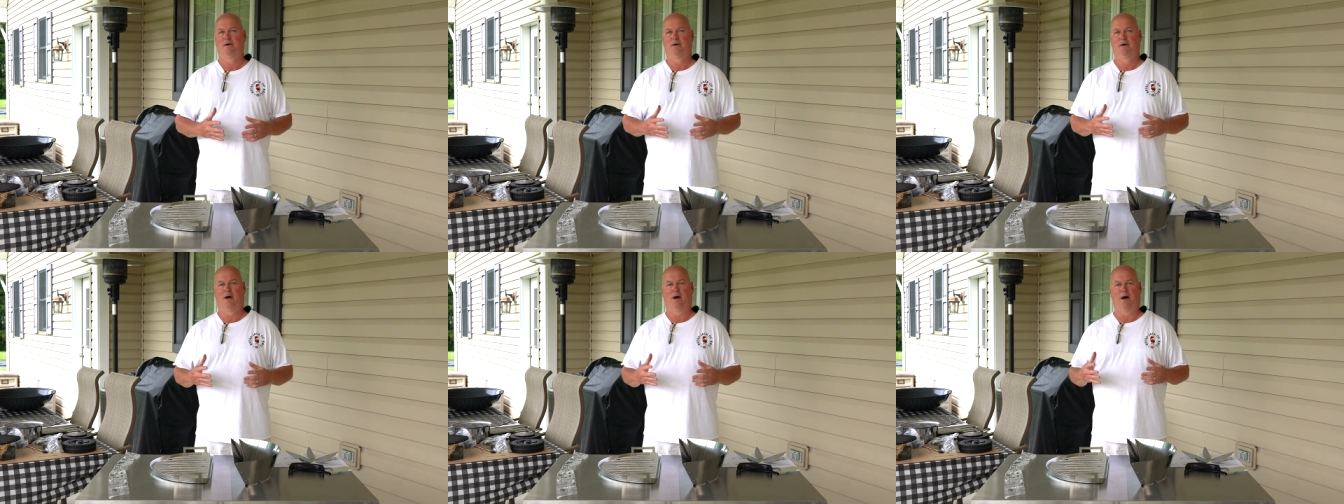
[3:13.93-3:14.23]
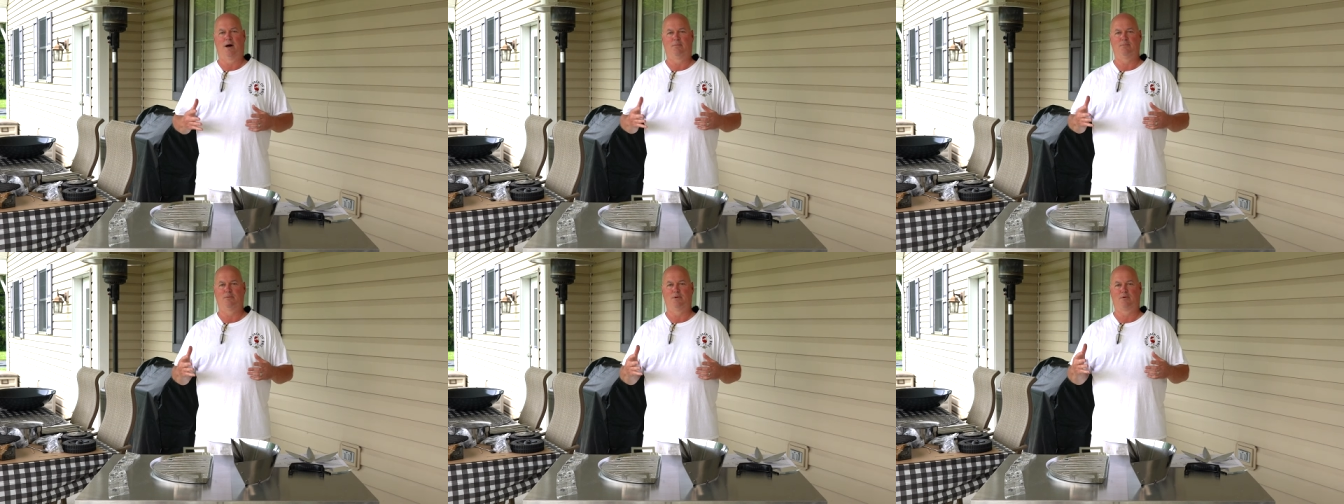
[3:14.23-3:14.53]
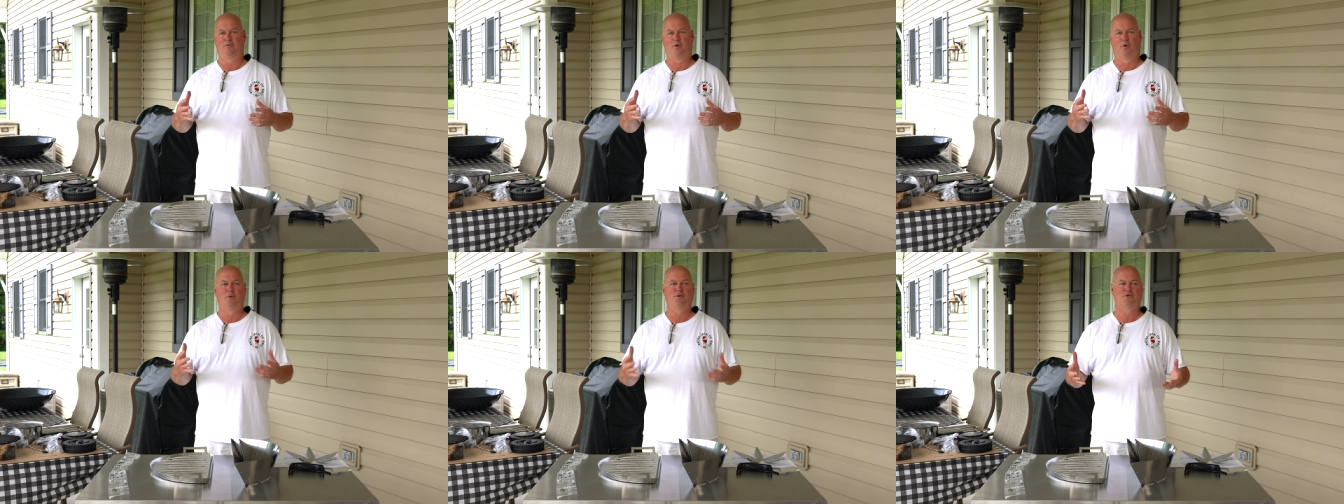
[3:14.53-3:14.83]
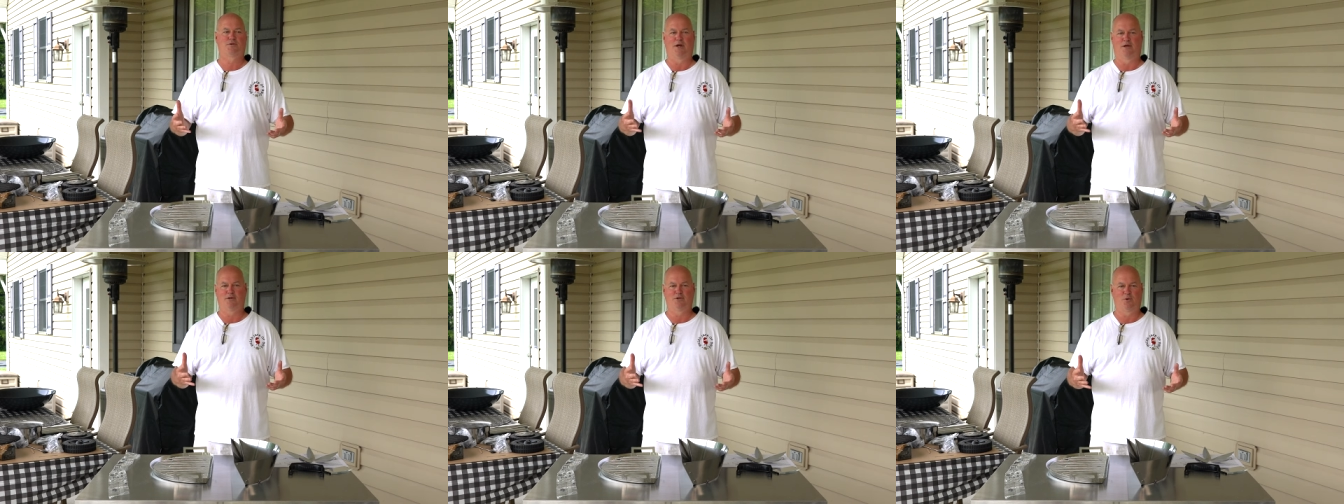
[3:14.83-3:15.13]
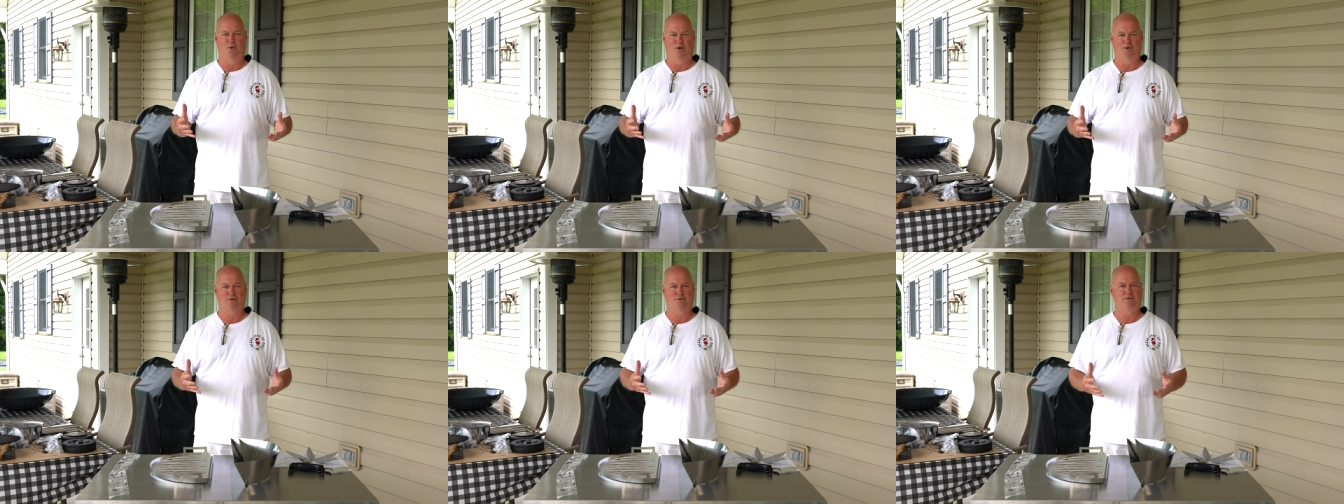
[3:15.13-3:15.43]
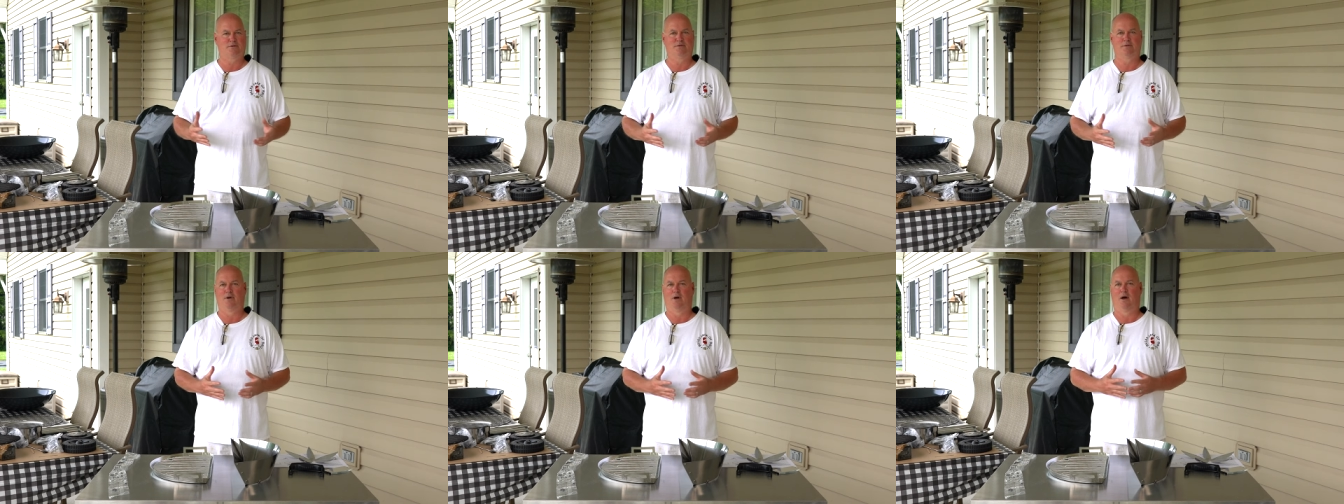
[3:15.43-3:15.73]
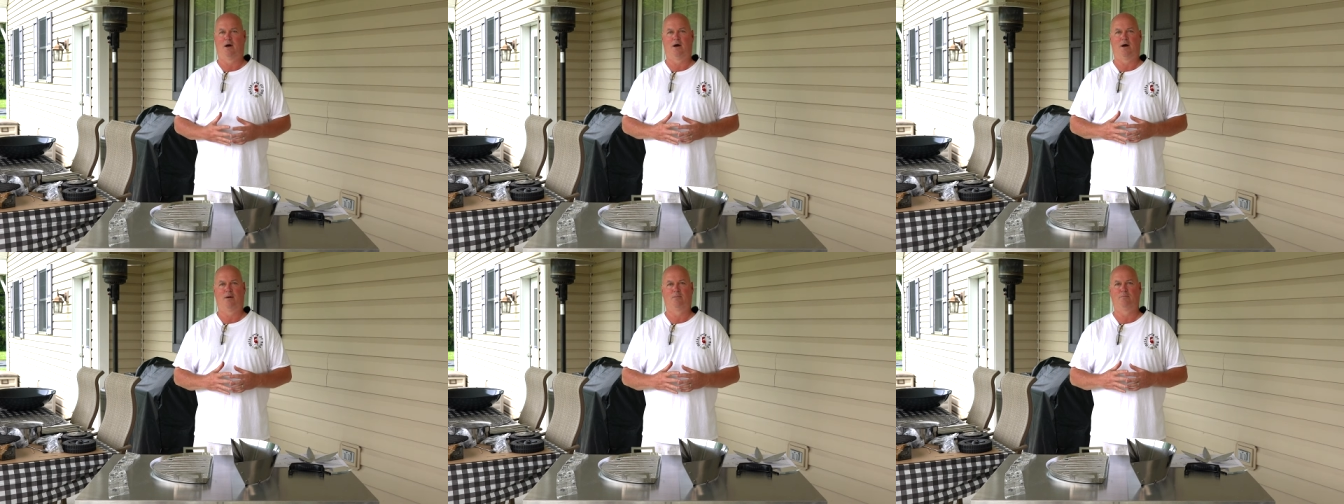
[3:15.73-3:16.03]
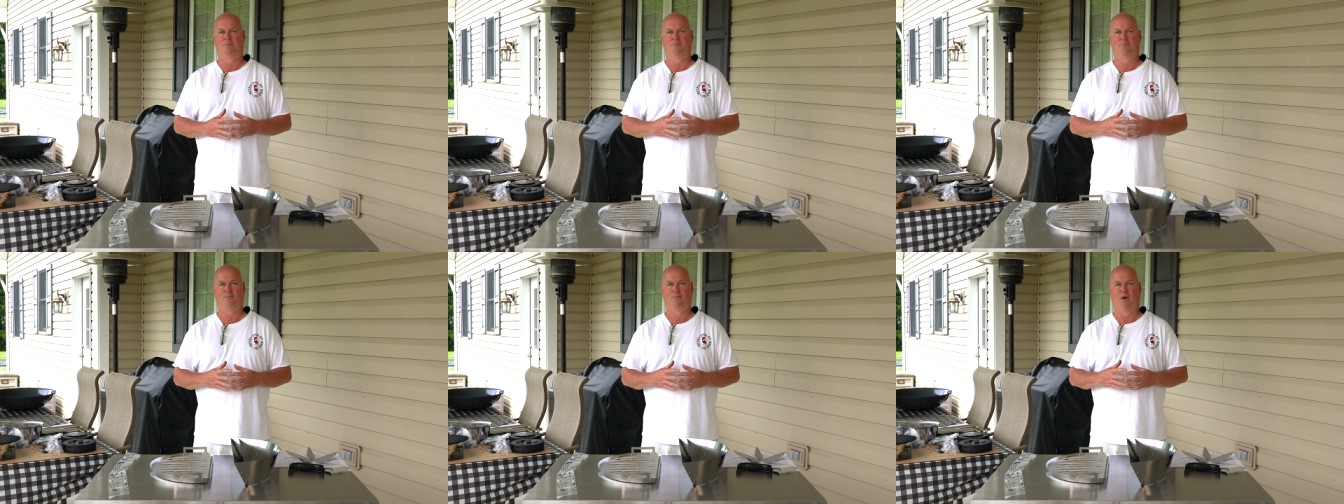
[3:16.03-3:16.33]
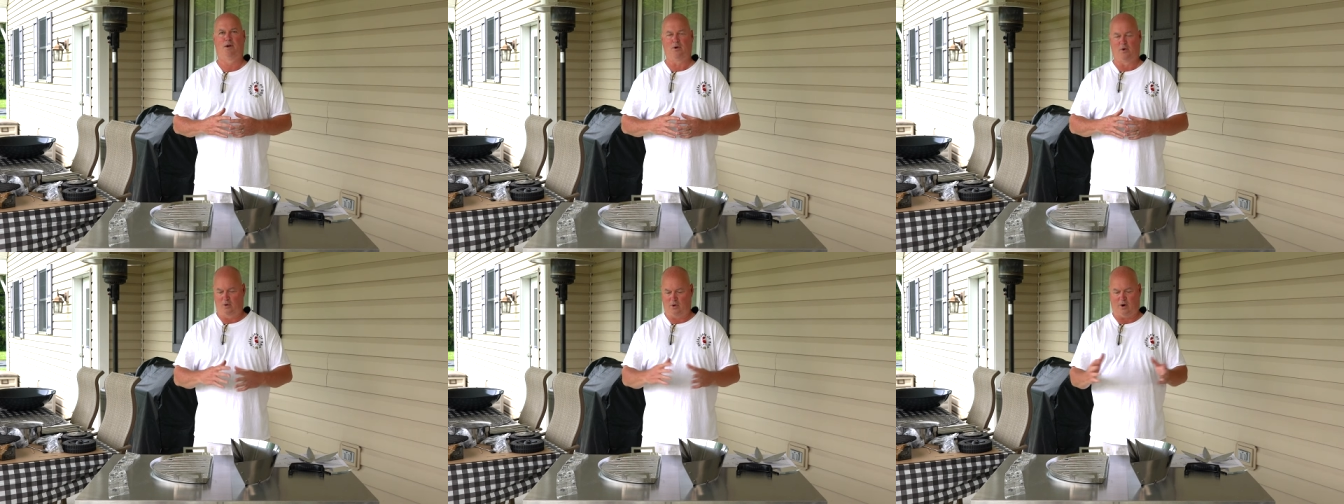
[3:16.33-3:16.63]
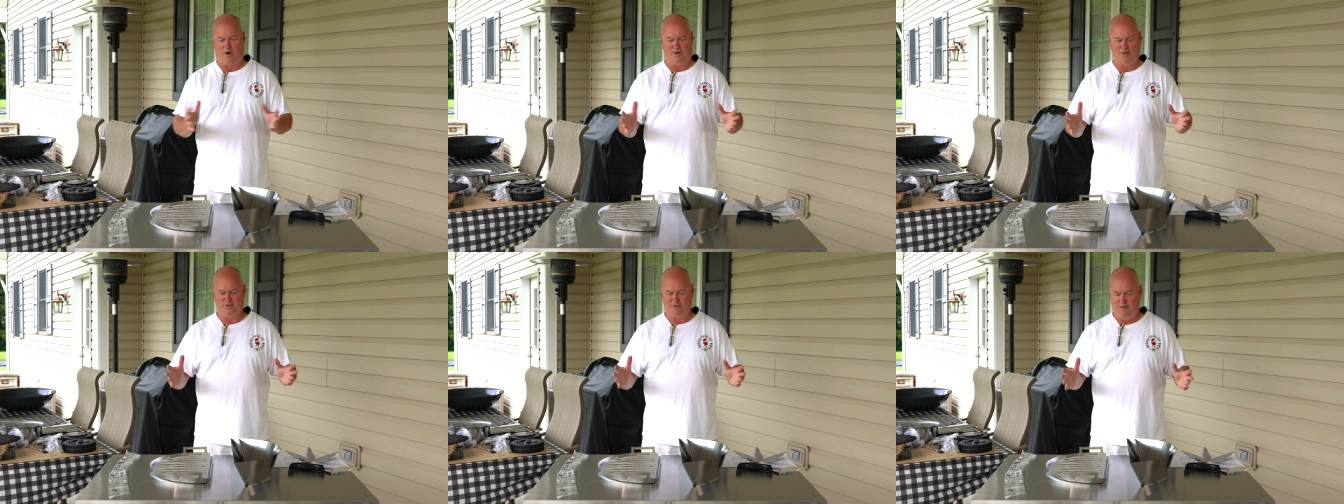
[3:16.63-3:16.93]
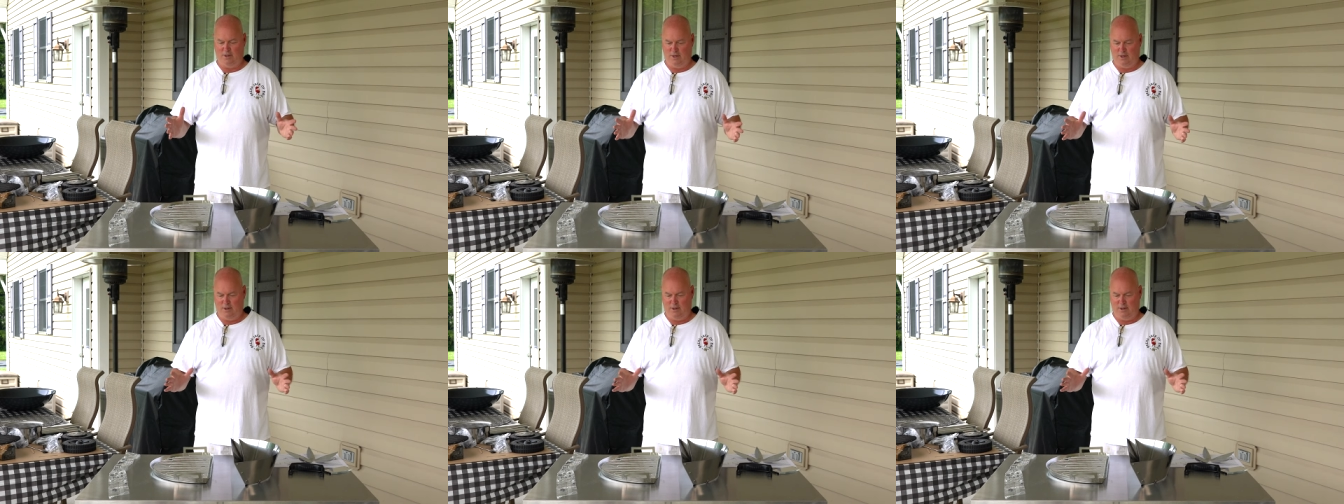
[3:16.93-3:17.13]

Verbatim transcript: um, the grill was sent to us um, at no cost.